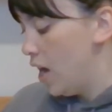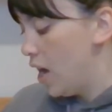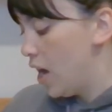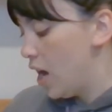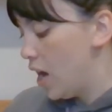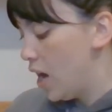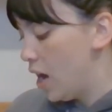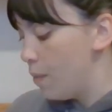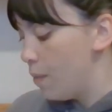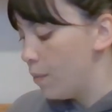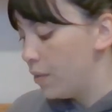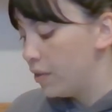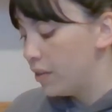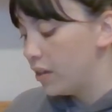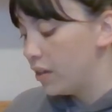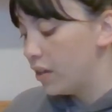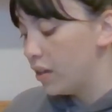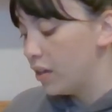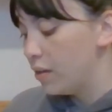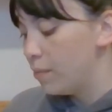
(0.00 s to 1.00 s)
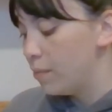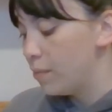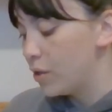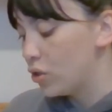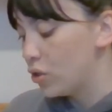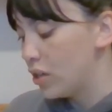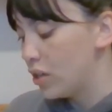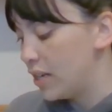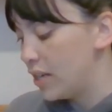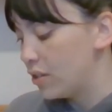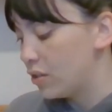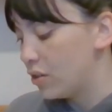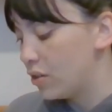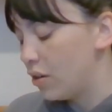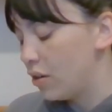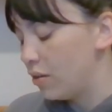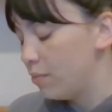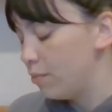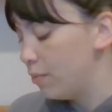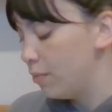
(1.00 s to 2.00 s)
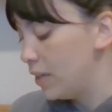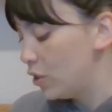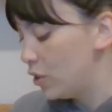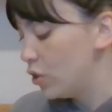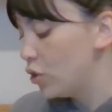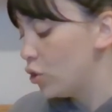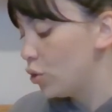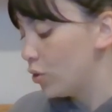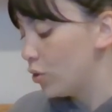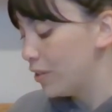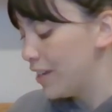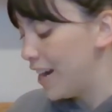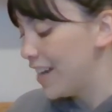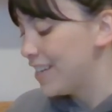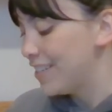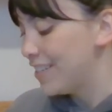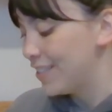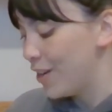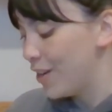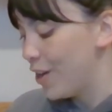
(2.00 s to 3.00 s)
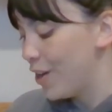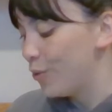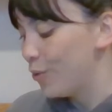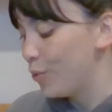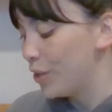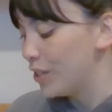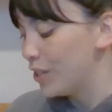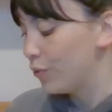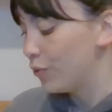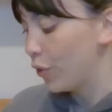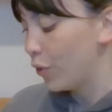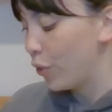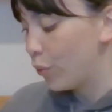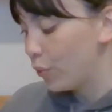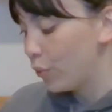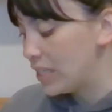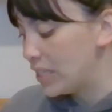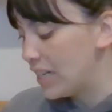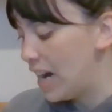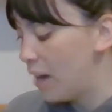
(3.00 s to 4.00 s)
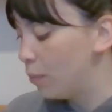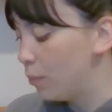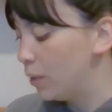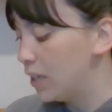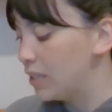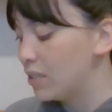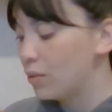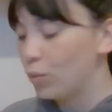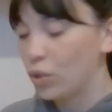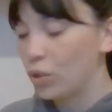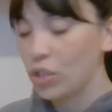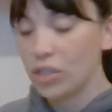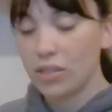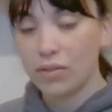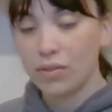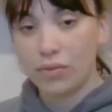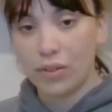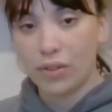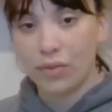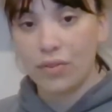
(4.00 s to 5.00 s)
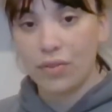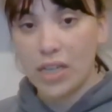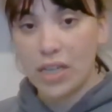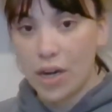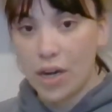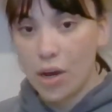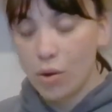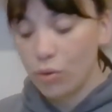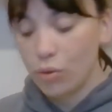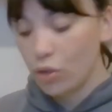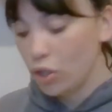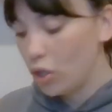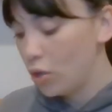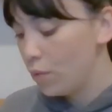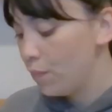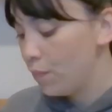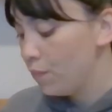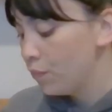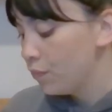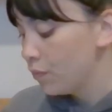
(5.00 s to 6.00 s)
The metronidazole was for 3 tablets, which is $15.02,